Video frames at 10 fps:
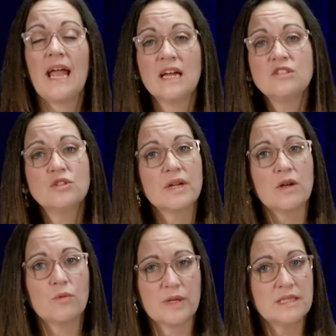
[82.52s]
And during
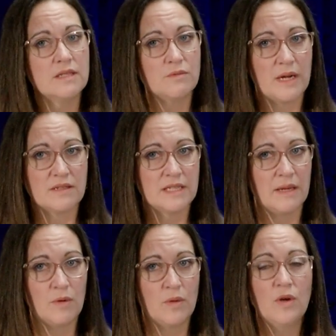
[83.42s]
a recent
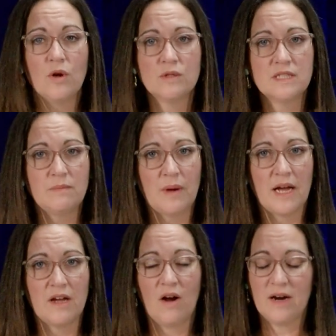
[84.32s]
roundtable hosted
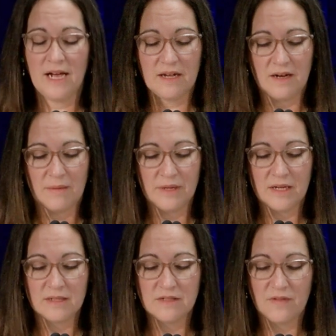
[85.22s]
by our
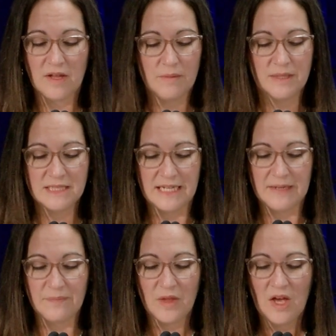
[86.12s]
economic development
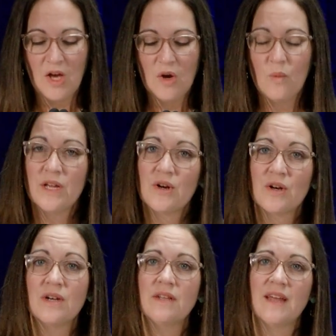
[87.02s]
team, we
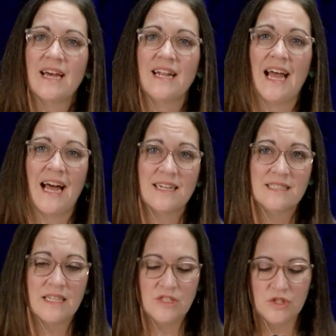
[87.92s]
heard that
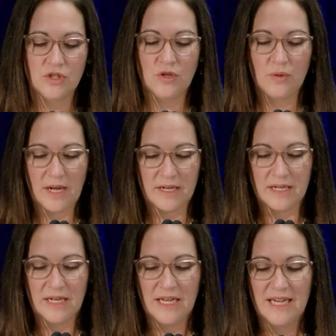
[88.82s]
access to
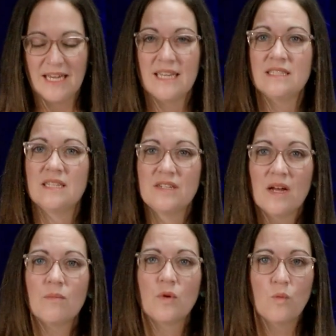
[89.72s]
credit is the
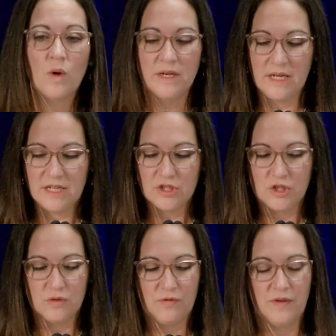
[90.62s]
number one
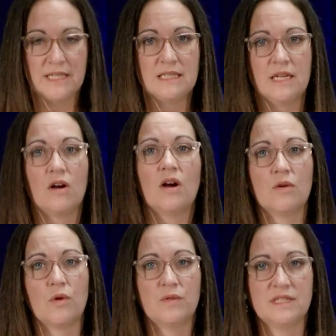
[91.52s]
issue facing our
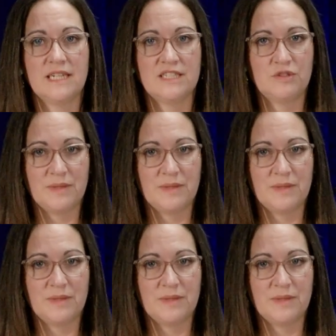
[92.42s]
growth stage